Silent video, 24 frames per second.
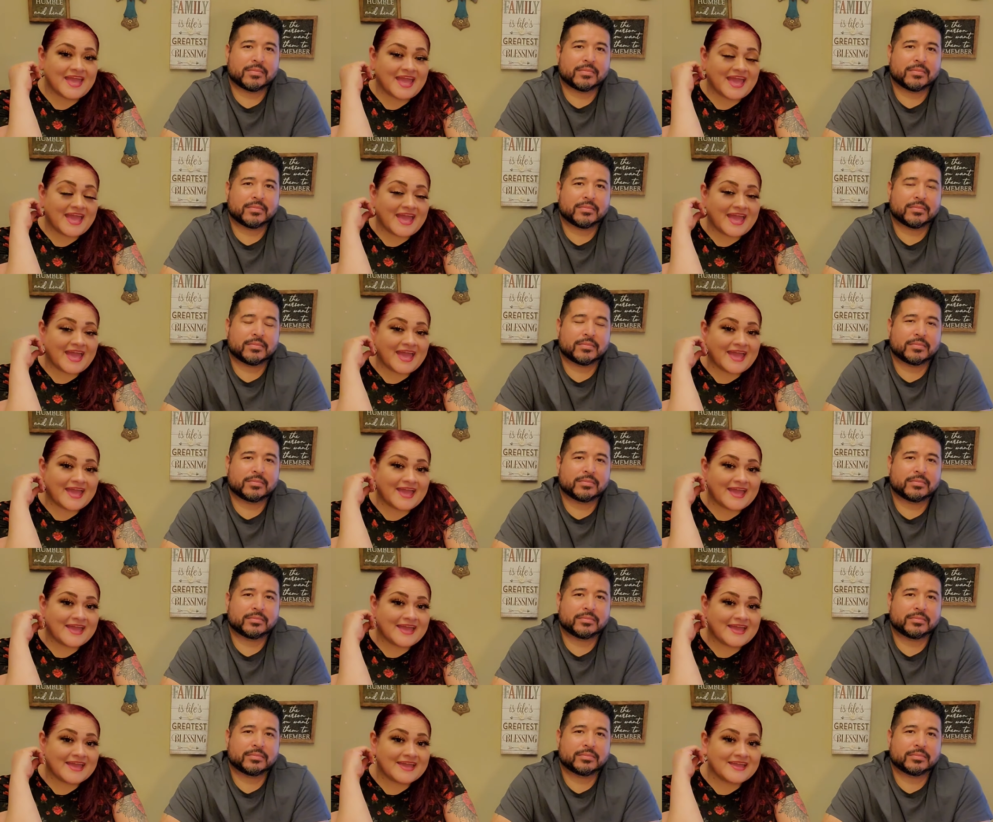
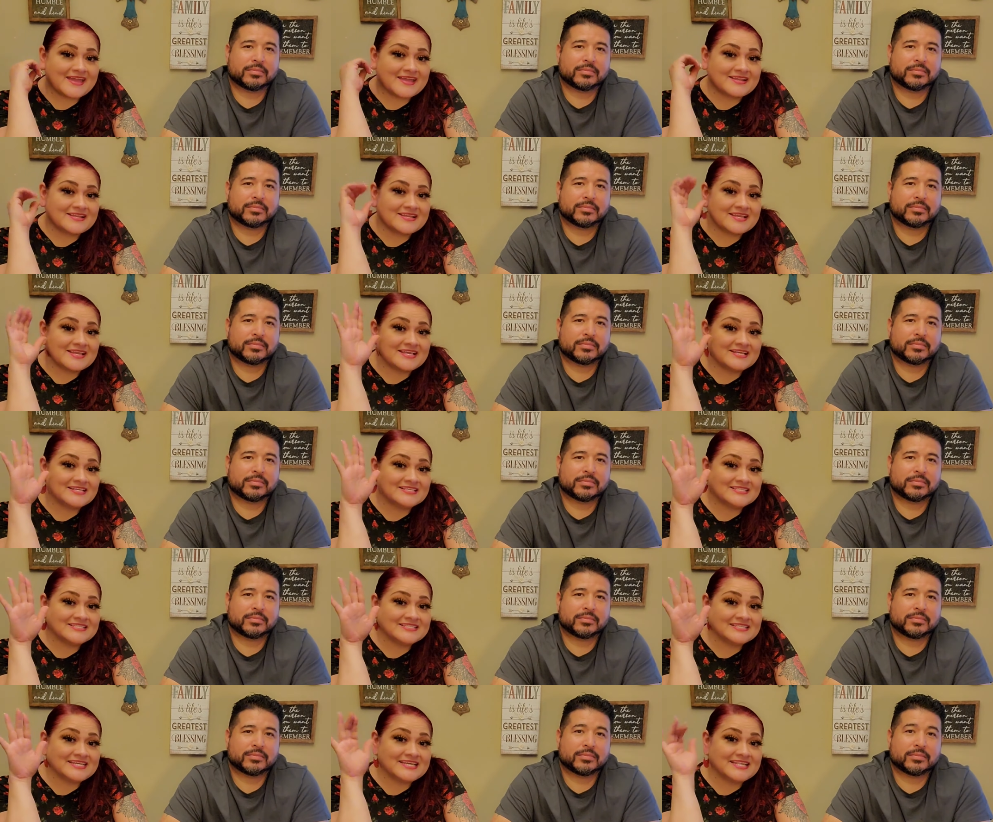Speaker 1: And
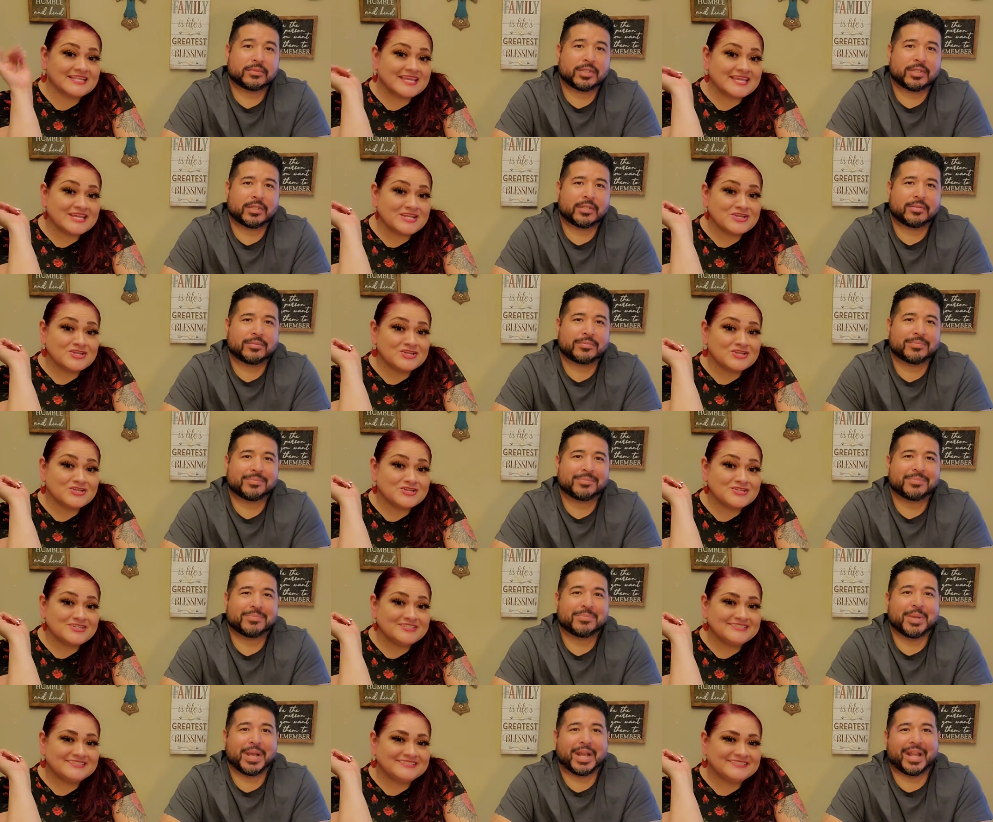see you later.
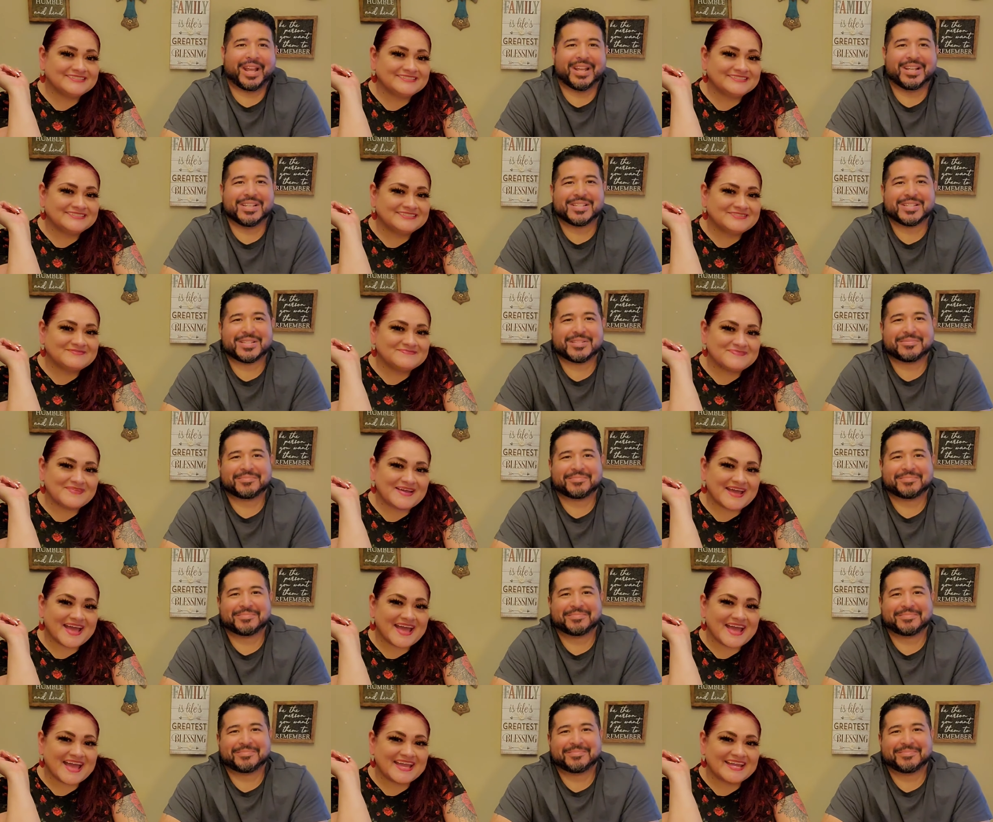Bye, guys.
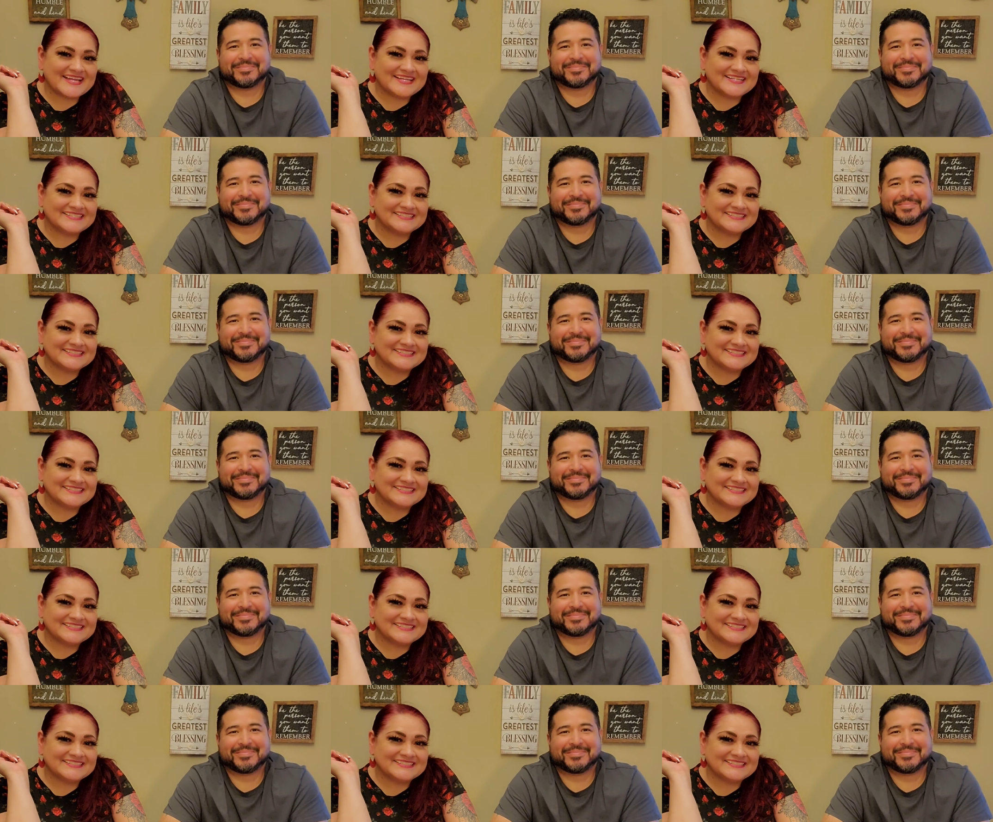Bye.